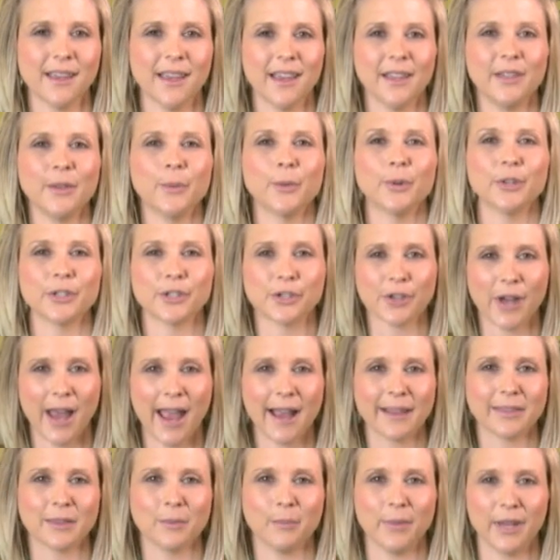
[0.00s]
and you will
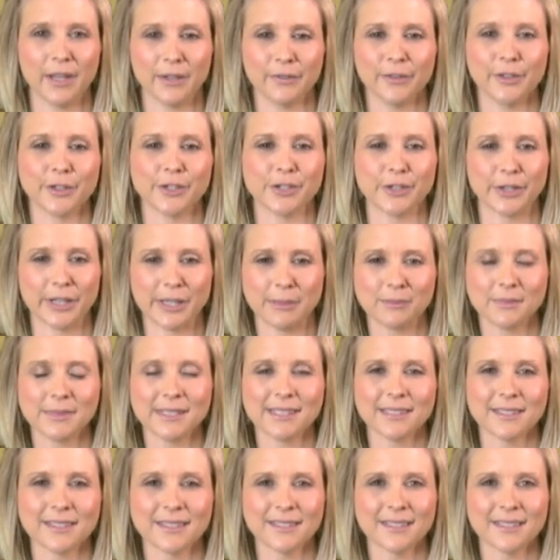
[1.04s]
attract the man of your dreams.